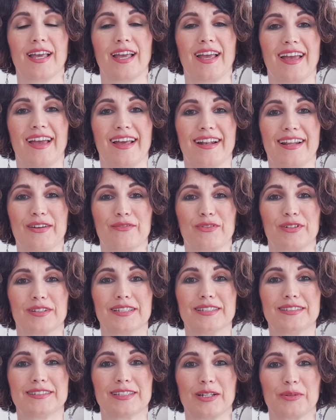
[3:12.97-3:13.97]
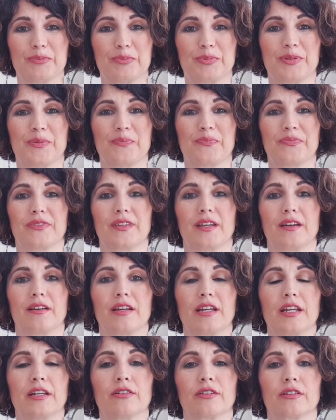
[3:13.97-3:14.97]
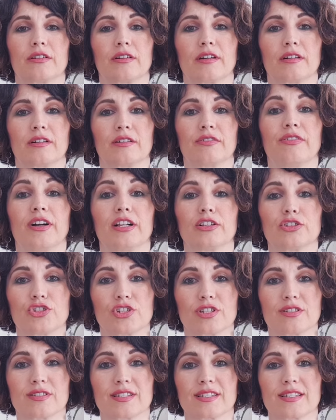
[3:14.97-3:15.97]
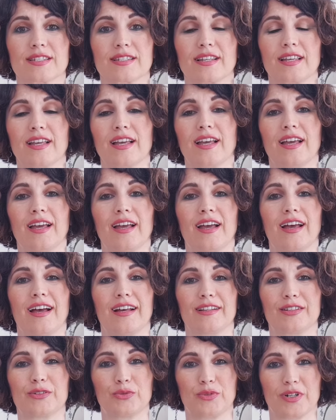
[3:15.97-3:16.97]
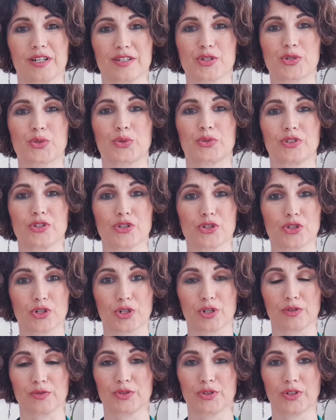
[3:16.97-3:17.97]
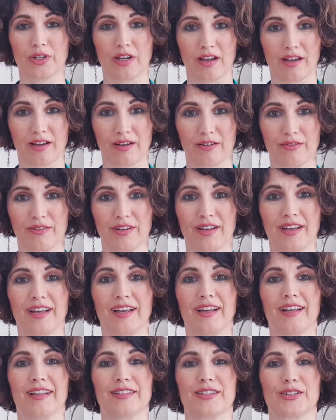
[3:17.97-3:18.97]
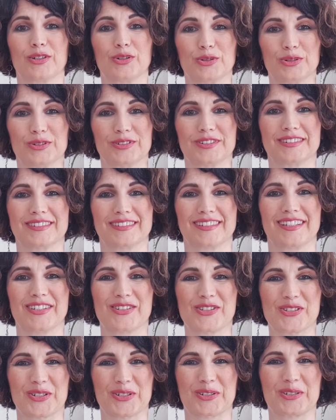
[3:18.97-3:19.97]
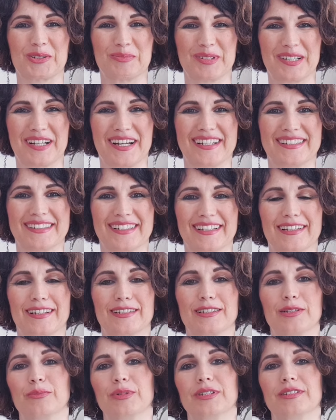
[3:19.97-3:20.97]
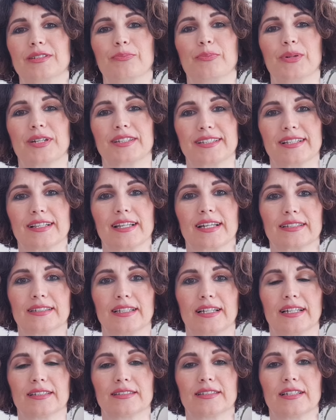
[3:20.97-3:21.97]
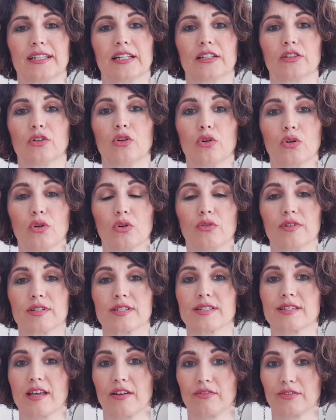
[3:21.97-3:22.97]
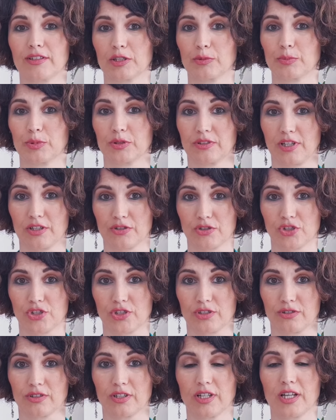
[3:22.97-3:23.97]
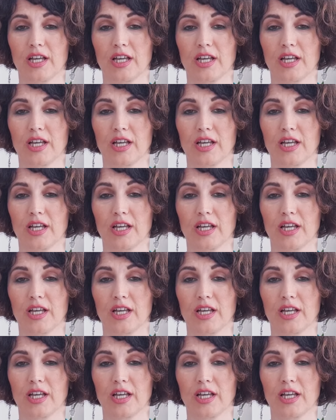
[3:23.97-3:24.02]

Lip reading: and have lit up their inner effulgence are the ones who deserve to have the golden circle behind the head and be depicted like that. And all of us have that potential.